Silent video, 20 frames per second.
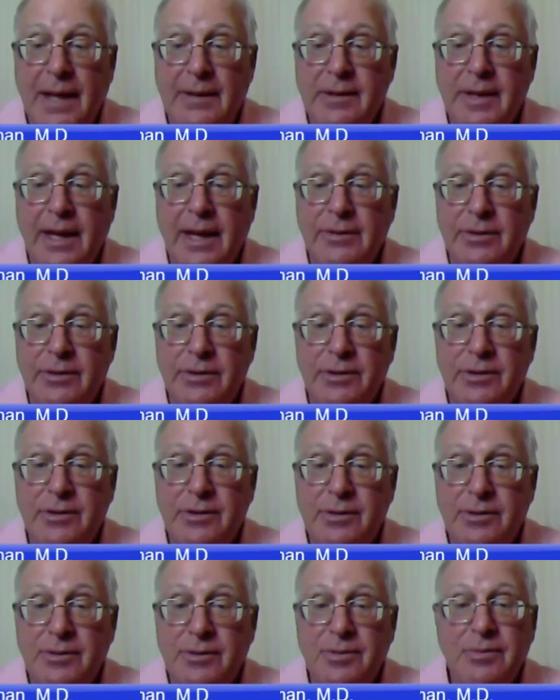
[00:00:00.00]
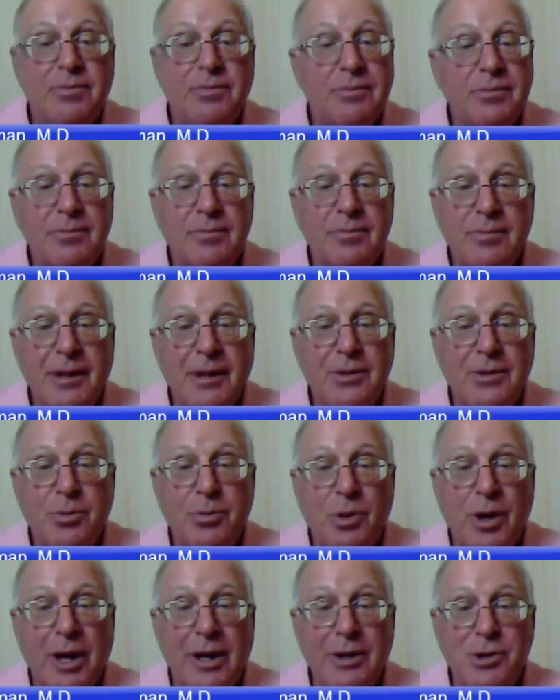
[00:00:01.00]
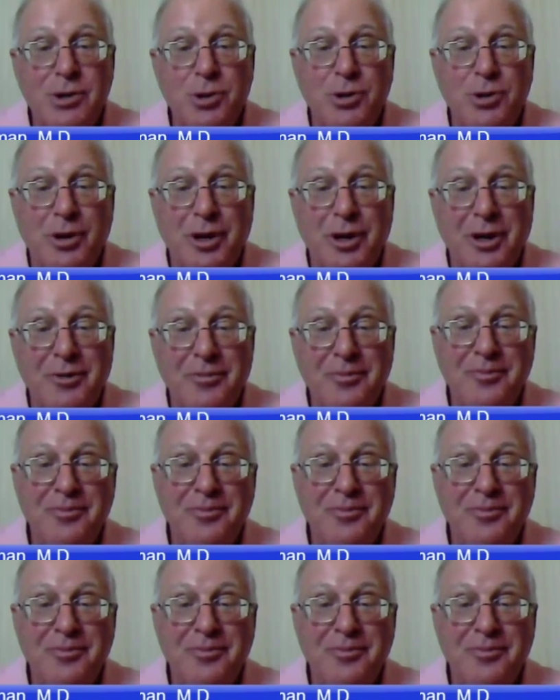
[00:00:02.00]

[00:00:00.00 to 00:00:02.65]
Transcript: That's what I enjoy doing.